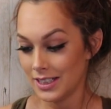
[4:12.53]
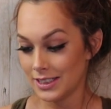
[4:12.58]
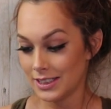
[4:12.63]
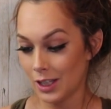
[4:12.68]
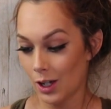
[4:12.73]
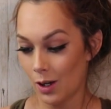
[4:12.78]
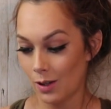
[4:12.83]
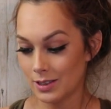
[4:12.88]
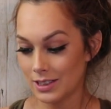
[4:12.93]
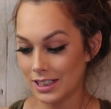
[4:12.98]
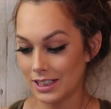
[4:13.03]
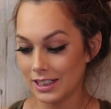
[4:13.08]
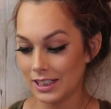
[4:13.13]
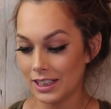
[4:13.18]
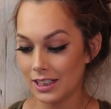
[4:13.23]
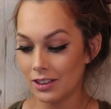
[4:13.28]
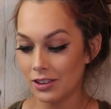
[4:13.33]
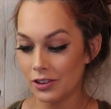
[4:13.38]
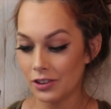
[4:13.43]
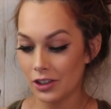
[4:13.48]
So I was a
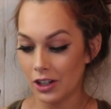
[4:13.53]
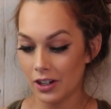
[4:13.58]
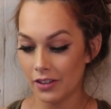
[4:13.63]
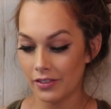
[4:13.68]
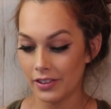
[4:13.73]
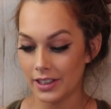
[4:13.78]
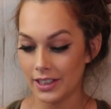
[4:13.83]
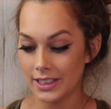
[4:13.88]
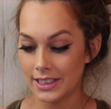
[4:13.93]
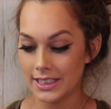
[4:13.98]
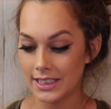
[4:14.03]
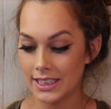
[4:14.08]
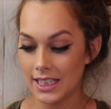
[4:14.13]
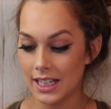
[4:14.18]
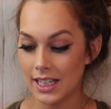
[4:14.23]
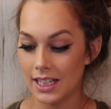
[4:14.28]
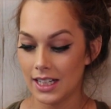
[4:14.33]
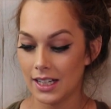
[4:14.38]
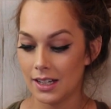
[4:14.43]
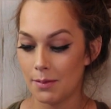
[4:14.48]
little nervous
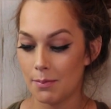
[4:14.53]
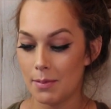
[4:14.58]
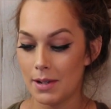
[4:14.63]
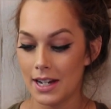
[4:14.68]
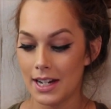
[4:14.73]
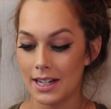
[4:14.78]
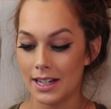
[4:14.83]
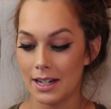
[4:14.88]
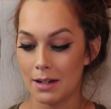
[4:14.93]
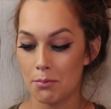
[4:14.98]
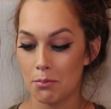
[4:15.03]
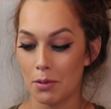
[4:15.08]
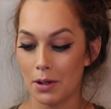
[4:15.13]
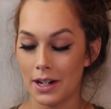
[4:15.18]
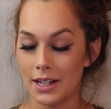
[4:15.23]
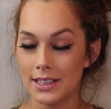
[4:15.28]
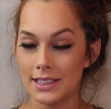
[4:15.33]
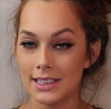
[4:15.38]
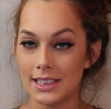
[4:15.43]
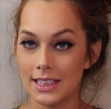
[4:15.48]
being in
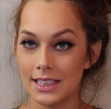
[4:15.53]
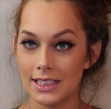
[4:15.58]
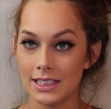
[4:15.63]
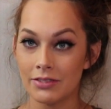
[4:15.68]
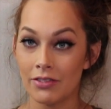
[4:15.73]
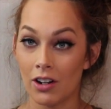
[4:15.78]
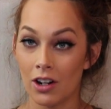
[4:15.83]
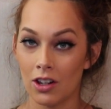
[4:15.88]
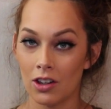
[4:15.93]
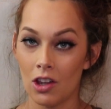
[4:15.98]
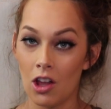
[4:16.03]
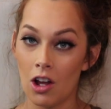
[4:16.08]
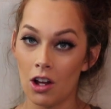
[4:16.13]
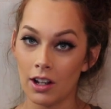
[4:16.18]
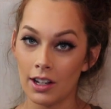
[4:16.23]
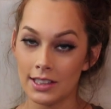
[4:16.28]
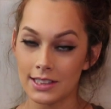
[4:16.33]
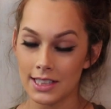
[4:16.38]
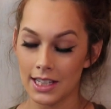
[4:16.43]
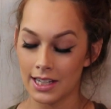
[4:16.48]
Branson as far
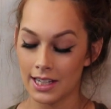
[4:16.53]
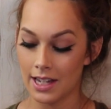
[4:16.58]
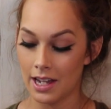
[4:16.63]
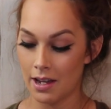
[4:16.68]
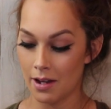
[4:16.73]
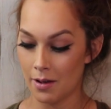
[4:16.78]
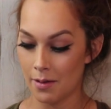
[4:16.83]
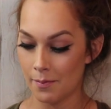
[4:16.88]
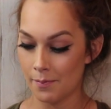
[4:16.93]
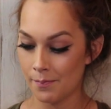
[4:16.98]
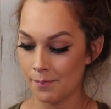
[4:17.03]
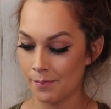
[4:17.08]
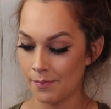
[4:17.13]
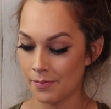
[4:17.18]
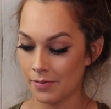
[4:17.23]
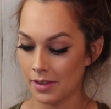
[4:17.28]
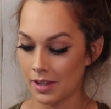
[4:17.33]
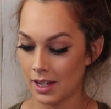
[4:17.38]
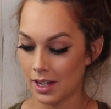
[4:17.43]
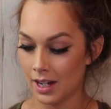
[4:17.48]
along as I am
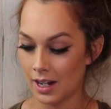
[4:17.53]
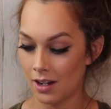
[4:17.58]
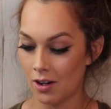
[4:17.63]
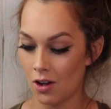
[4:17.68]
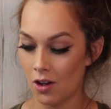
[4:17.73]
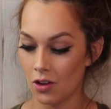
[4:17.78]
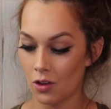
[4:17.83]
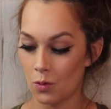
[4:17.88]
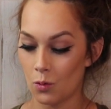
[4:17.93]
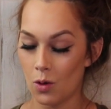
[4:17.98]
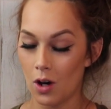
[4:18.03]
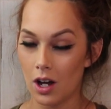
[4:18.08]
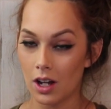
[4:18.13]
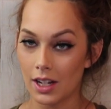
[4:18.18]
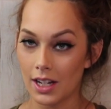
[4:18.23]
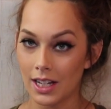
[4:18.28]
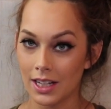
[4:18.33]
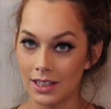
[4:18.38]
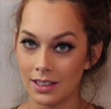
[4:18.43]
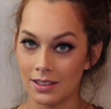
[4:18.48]
and all the
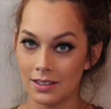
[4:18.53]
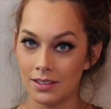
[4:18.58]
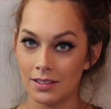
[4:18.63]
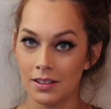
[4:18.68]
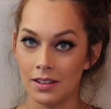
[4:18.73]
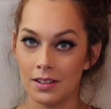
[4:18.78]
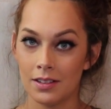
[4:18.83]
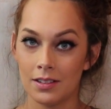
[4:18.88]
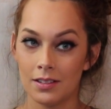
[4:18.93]
walking,